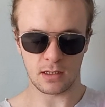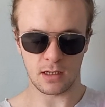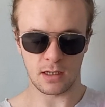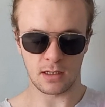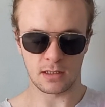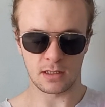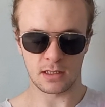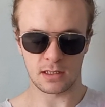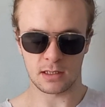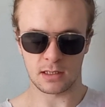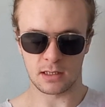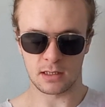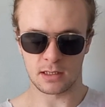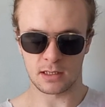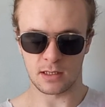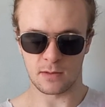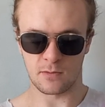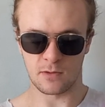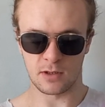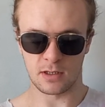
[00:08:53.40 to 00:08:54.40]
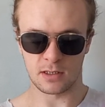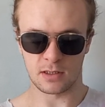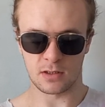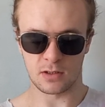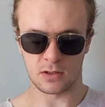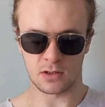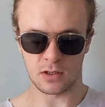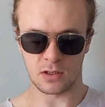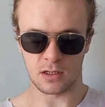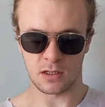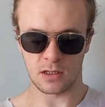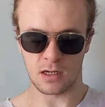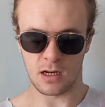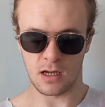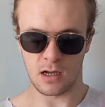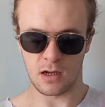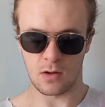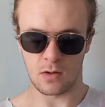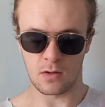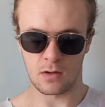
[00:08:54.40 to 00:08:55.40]
I just did some research on it
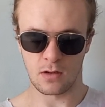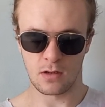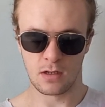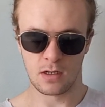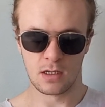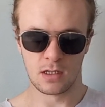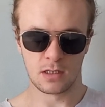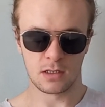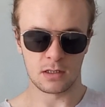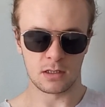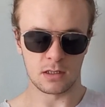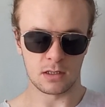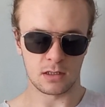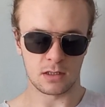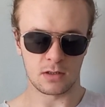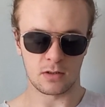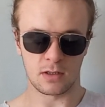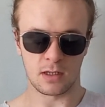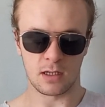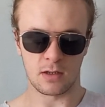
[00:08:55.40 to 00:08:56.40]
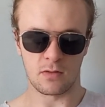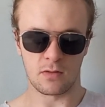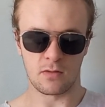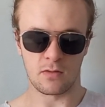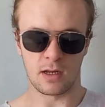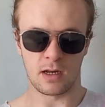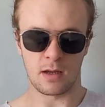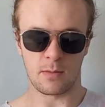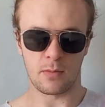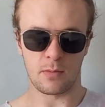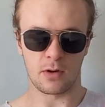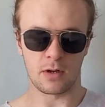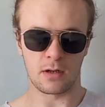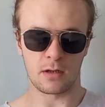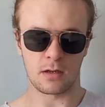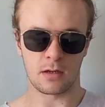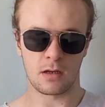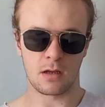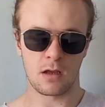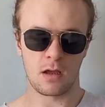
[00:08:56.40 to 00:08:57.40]
now, just to get read up on
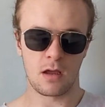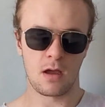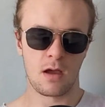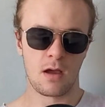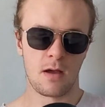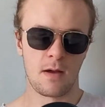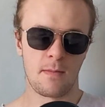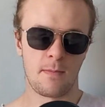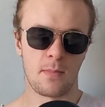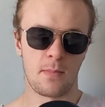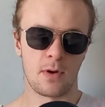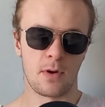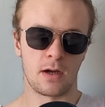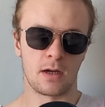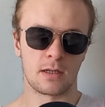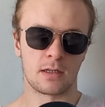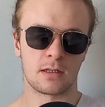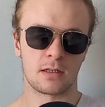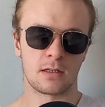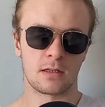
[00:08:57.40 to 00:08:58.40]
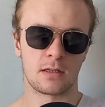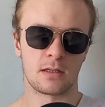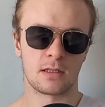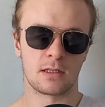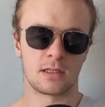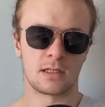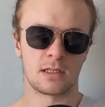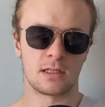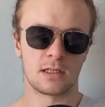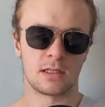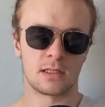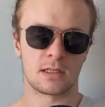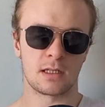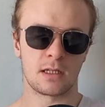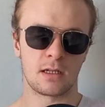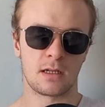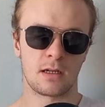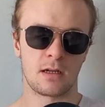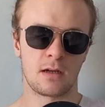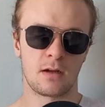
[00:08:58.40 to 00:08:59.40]
it. But
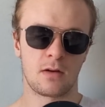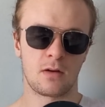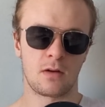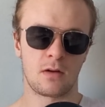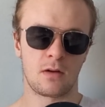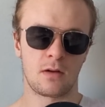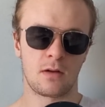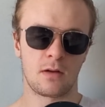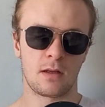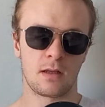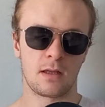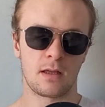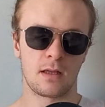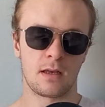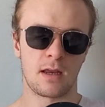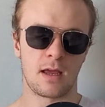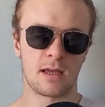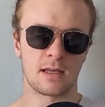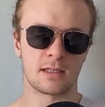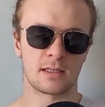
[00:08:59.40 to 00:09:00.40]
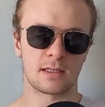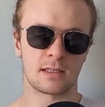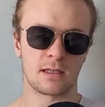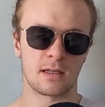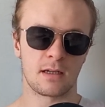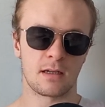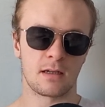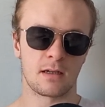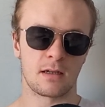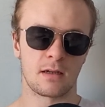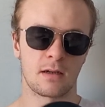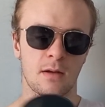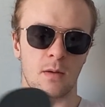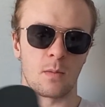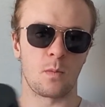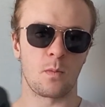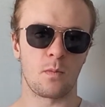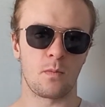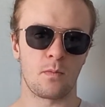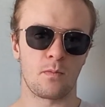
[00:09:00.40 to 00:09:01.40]
it has
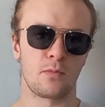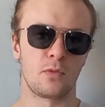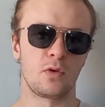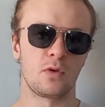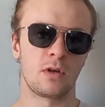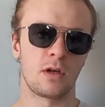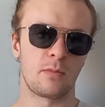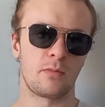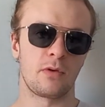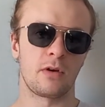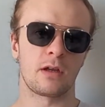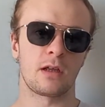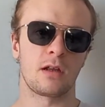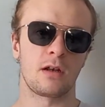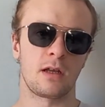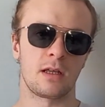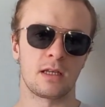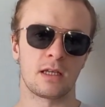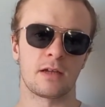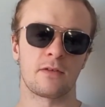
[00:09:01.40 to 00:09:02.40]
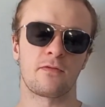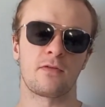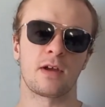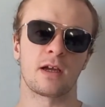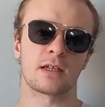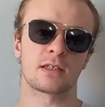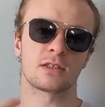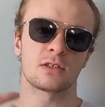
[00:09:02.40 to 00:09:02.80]
a mood upregulating effect,